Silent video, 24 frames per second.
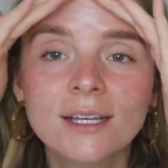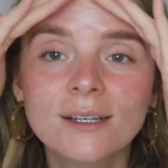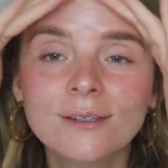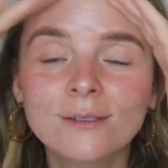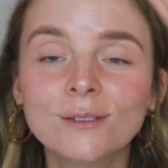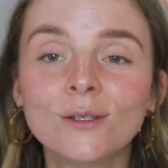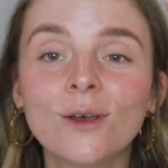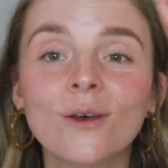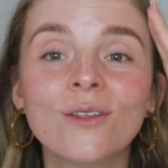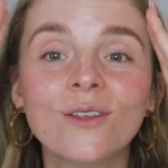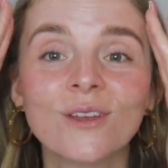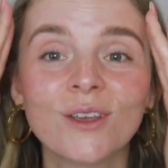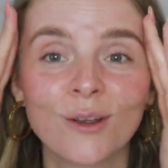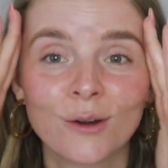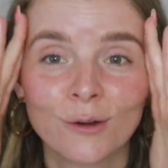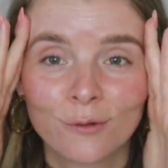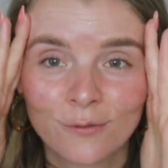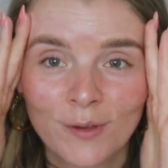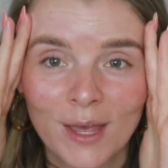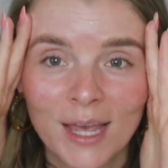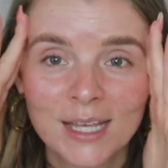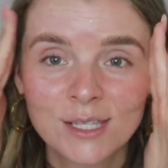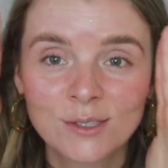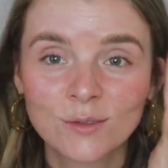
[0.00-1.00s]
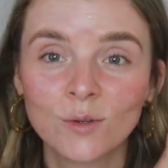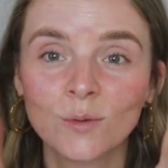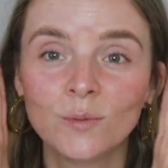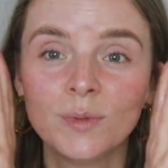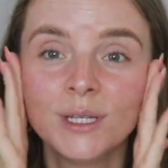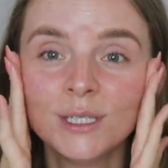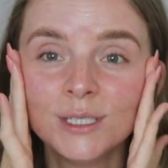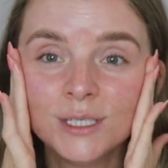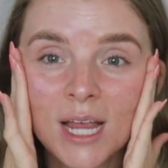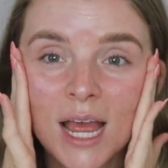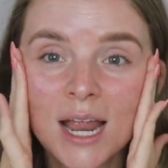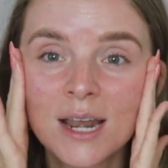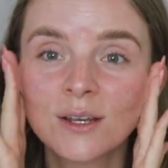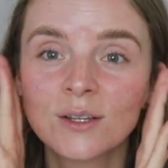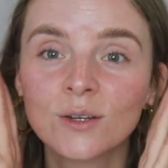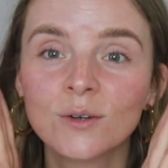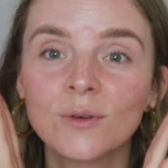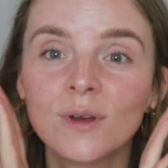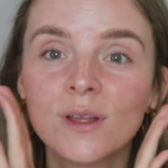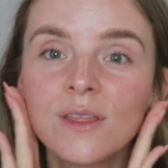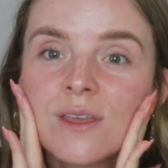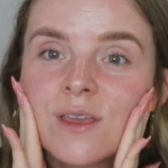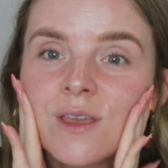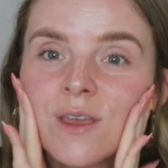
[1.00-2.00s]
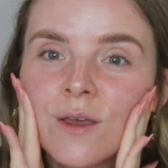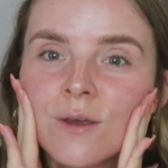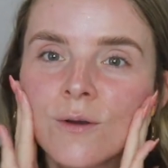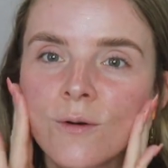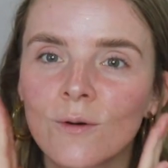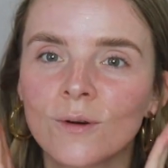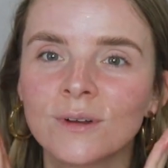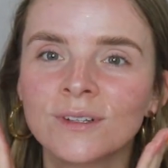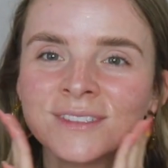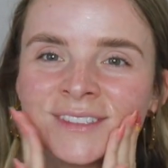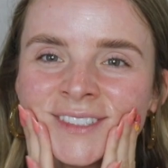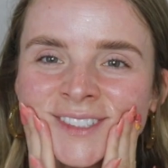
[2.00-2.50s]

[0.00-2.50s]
so that your face will be gentle with you.